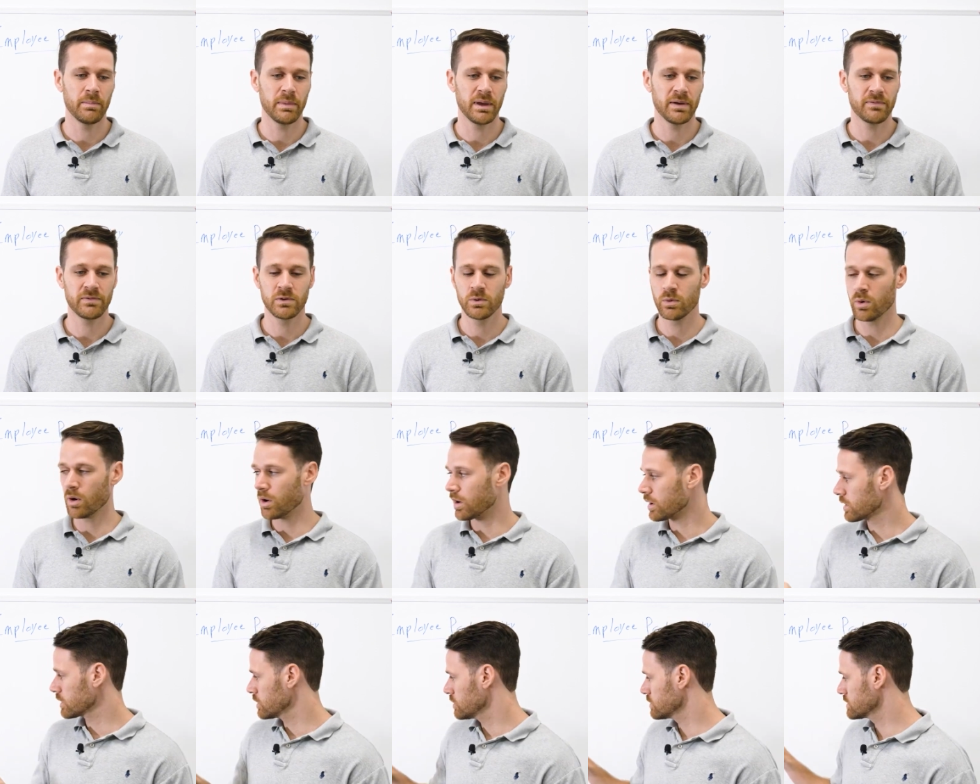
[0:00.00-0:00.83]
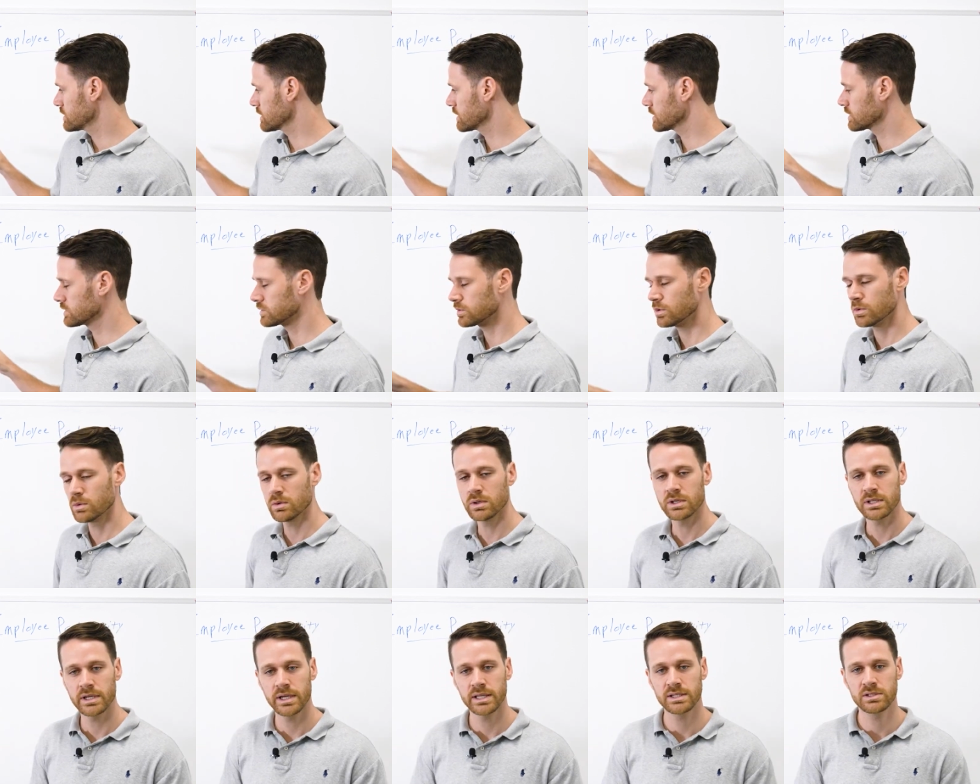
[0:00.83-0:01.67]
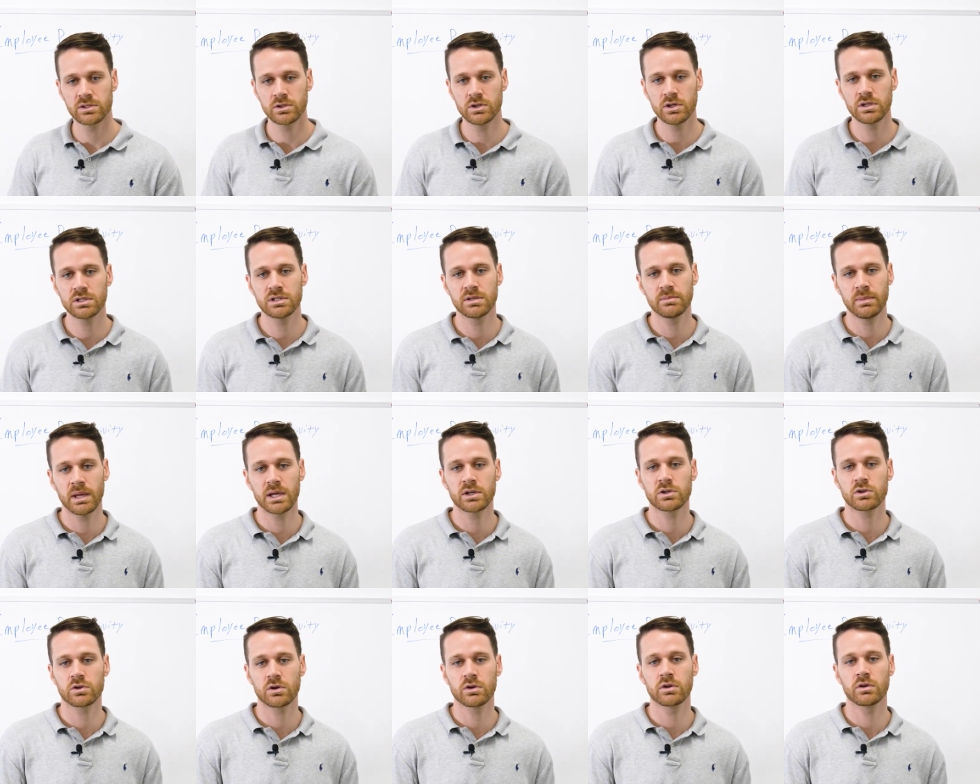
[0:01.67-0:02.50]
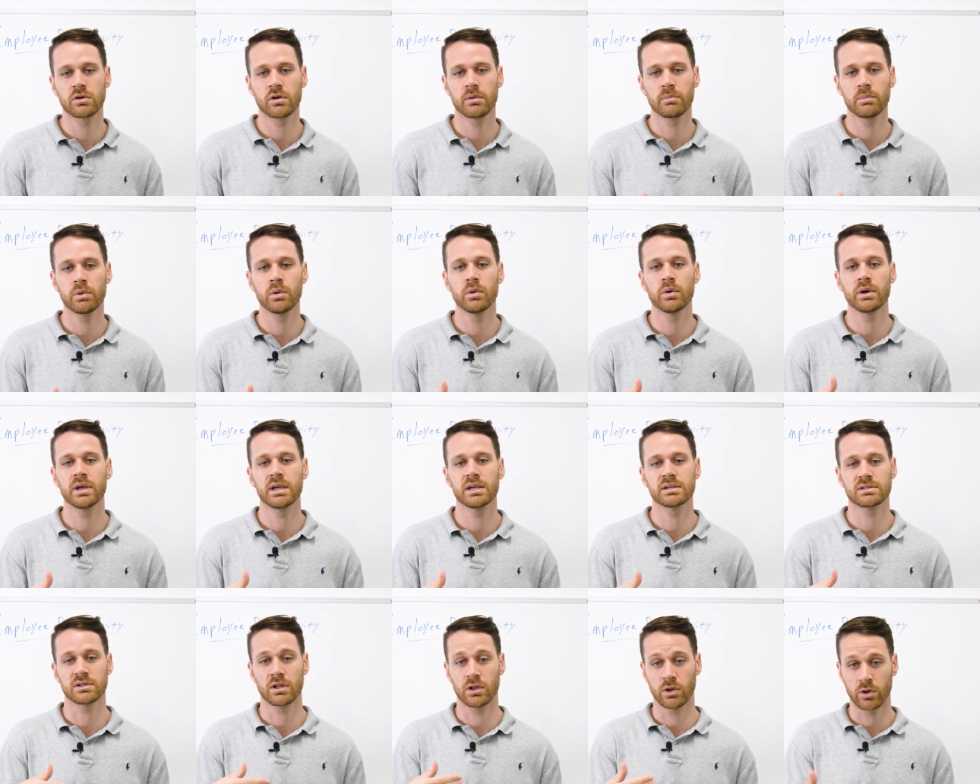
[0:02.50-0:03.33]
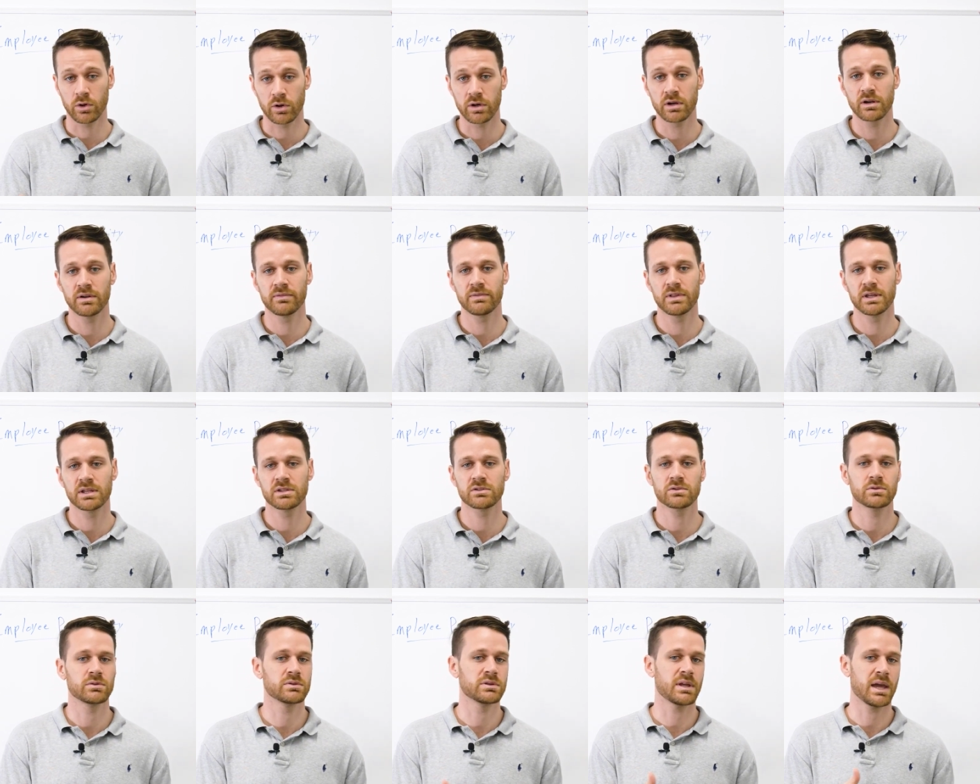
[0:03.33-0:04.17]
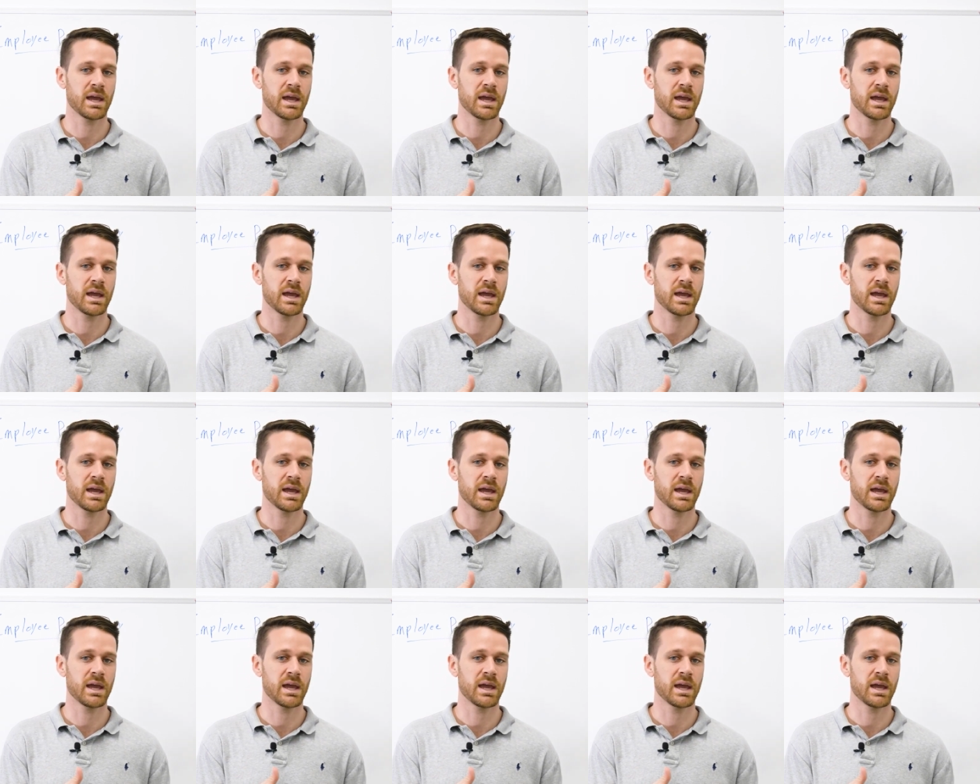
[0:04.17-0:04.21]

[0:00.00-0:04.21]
if you are using this tool, it's good to make sure your employee is alerted of this through